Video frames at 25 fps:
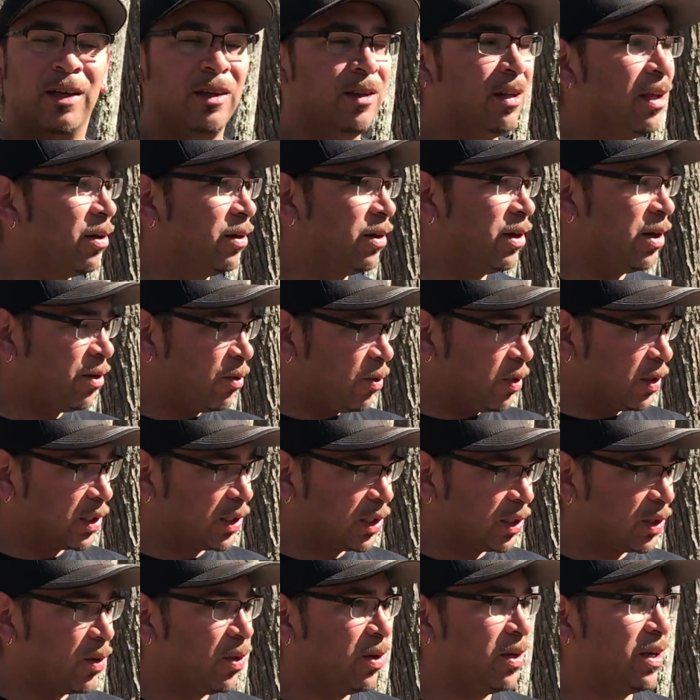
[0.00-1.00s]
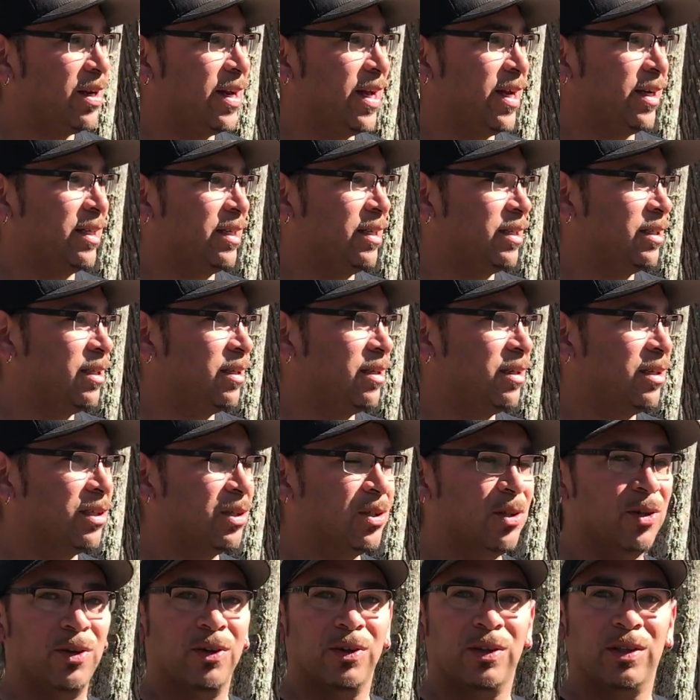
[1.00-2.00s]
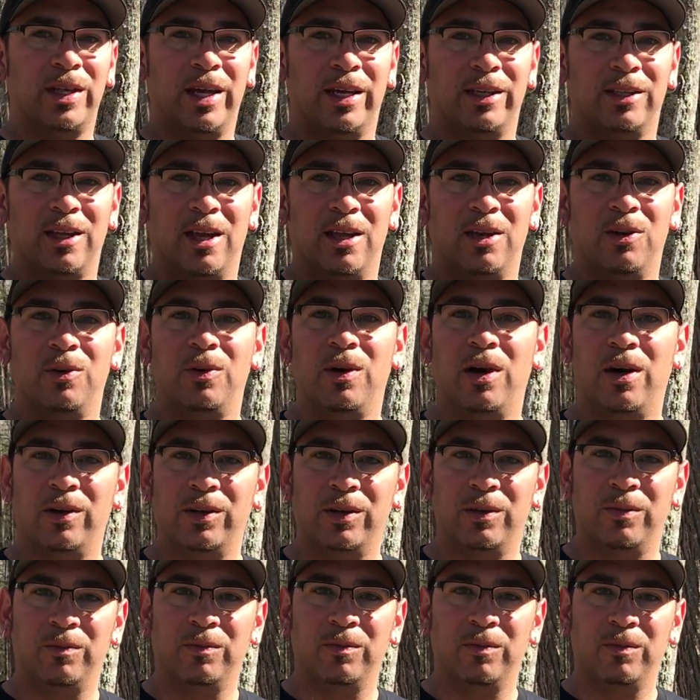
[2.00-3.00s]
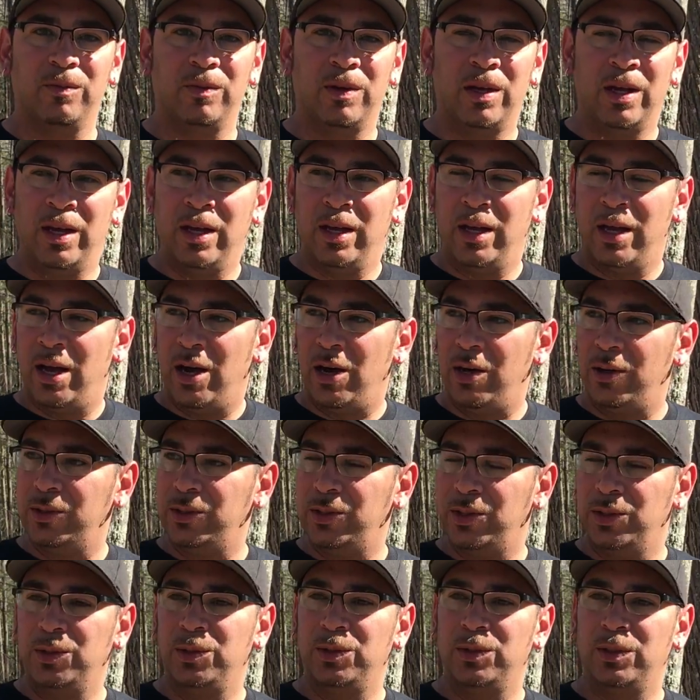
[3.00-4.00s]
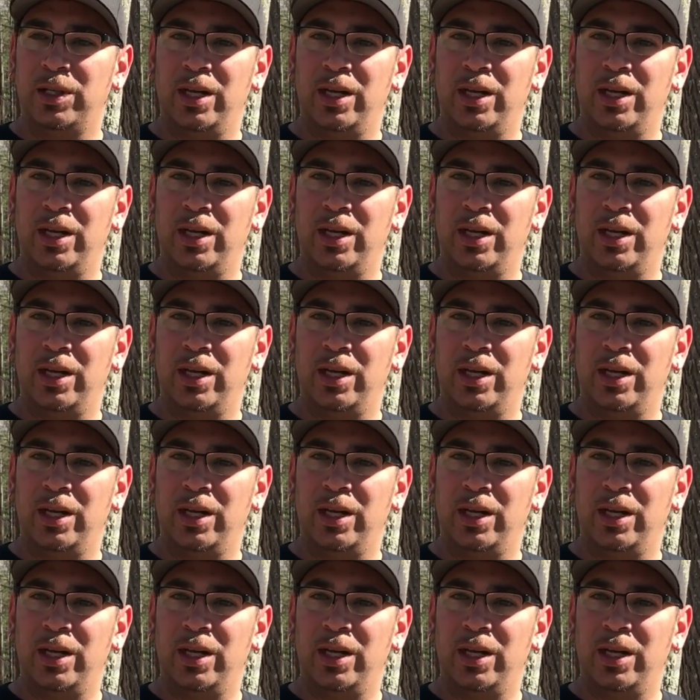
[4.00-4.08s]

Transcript: They were so connected to this earth that they knew how to